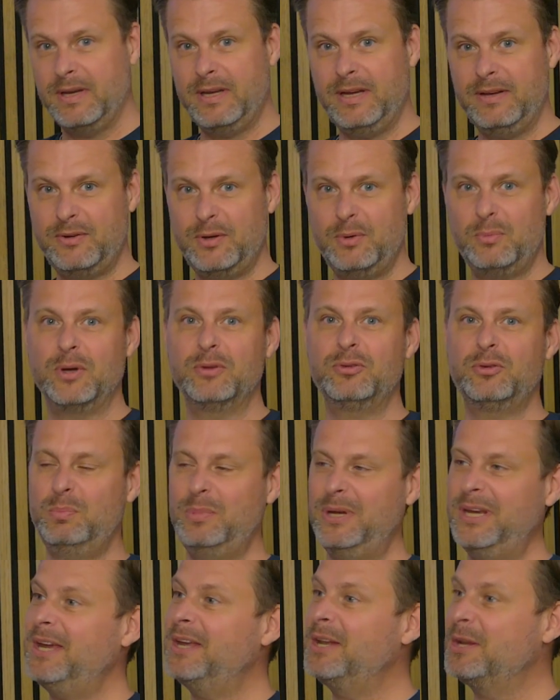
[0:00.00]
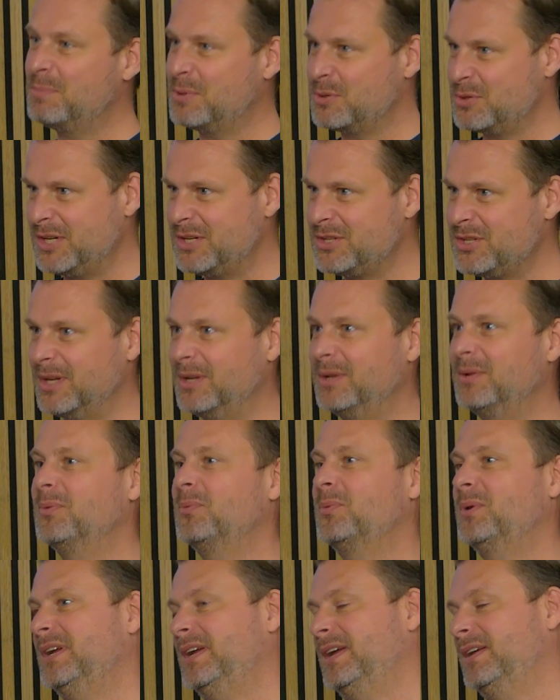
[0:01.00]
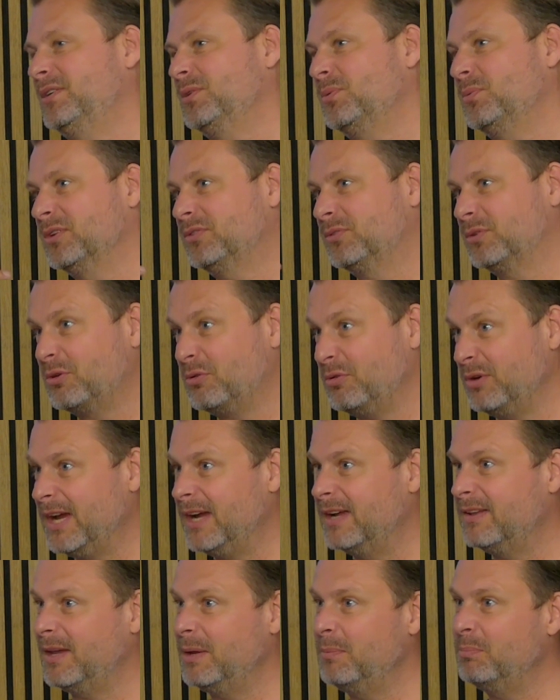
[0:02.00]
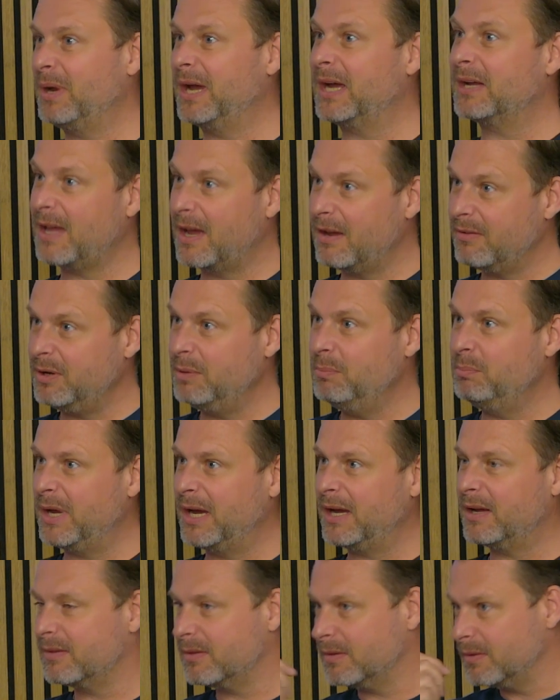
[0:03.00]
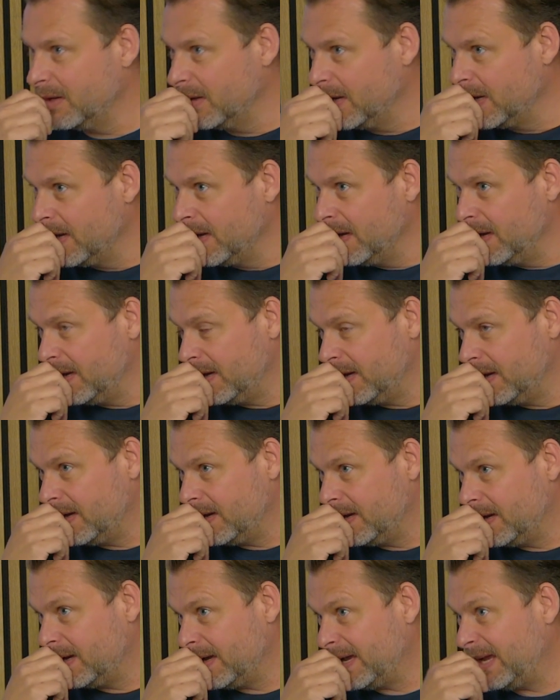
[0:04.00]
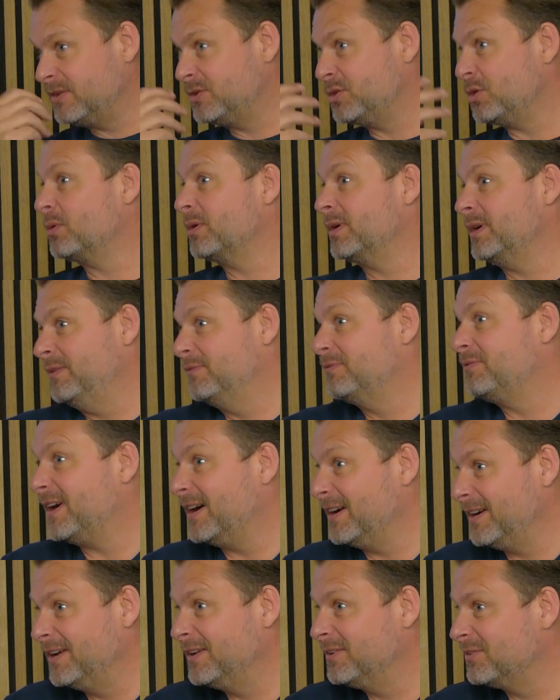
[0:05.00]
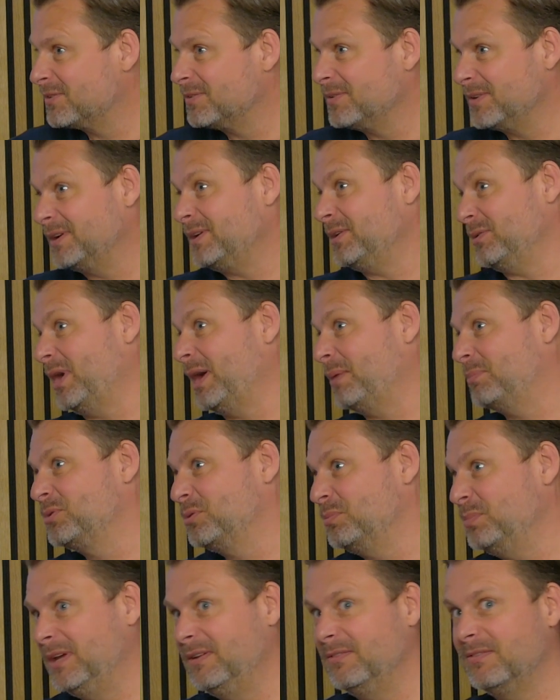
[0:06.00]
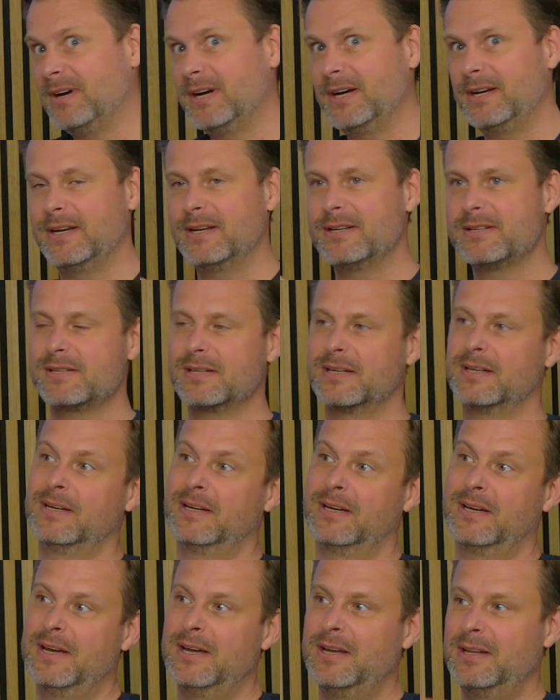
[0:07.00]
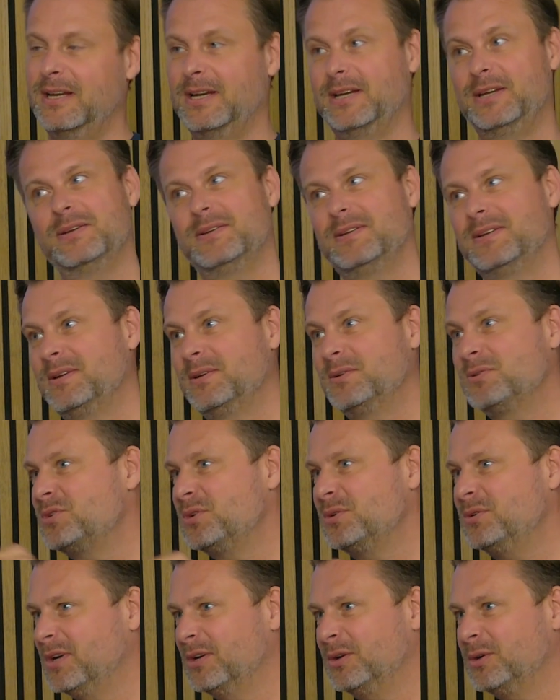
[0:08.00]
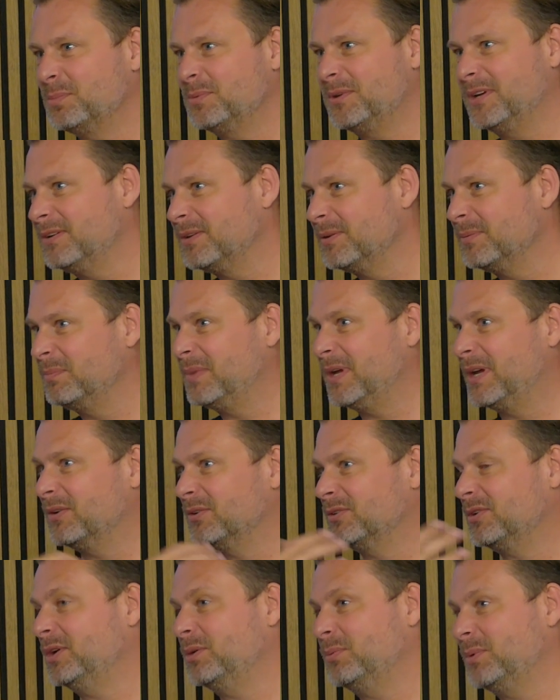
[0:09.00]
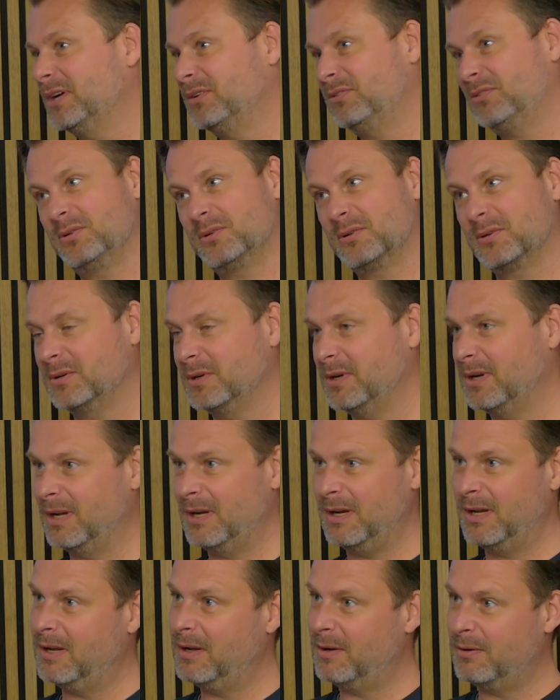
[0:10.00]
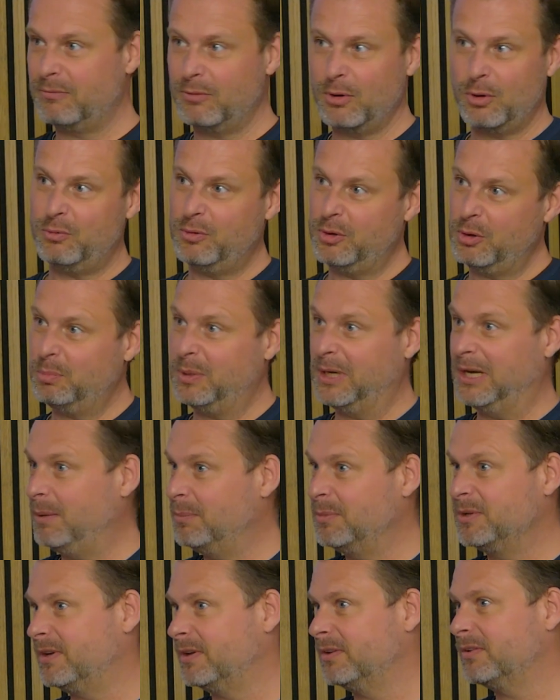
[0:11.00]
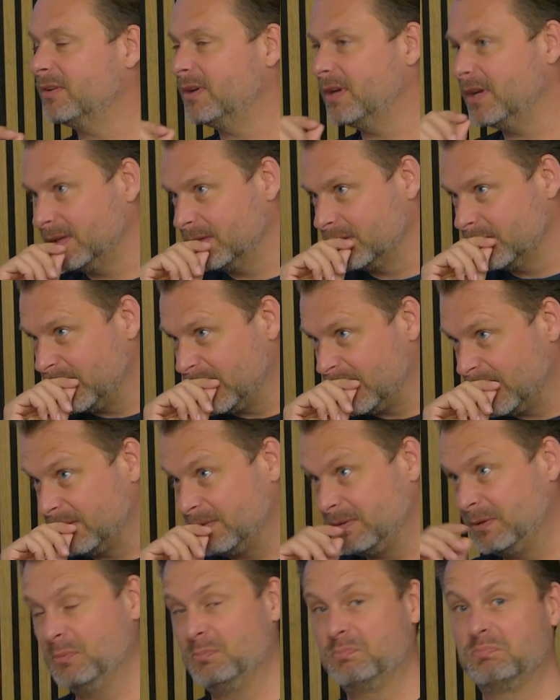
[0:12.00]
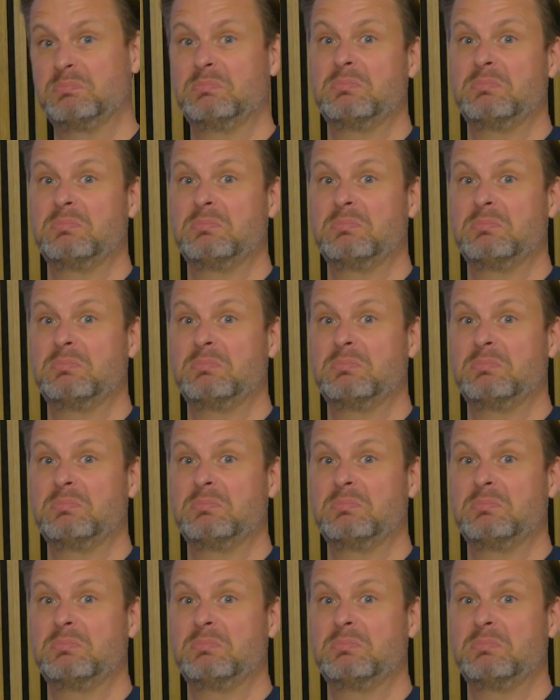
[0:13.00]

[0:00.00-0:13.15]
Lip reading: if you want to be in a position and you want to create impact, have impact, and you're in finance, you happen to be in finance, then you should adopt it, because otherwise your role will be limited, and you